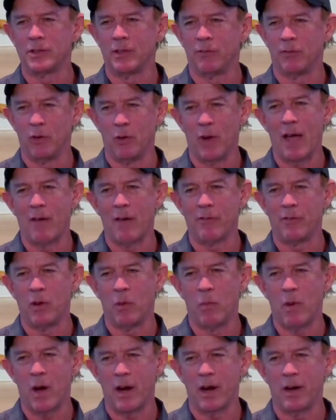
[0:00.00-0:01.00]
If you have no
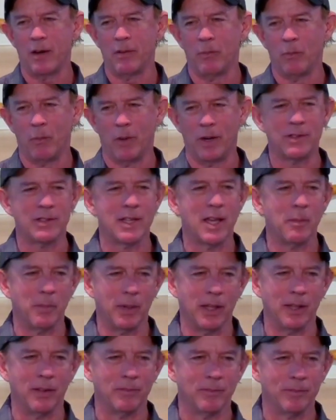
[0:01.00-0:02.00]
water, what does that
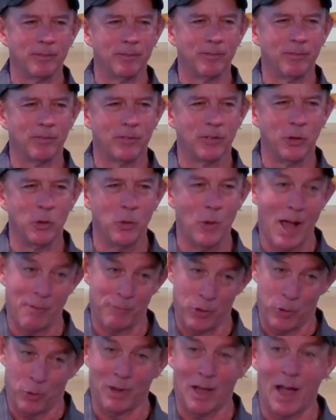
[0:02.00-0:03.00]
mean? you have
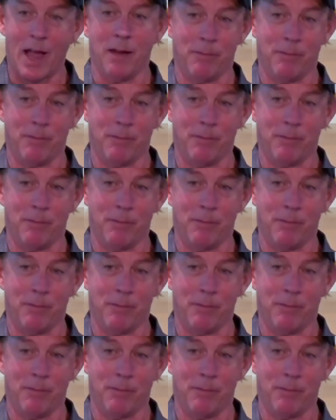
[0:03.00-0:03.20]
no life.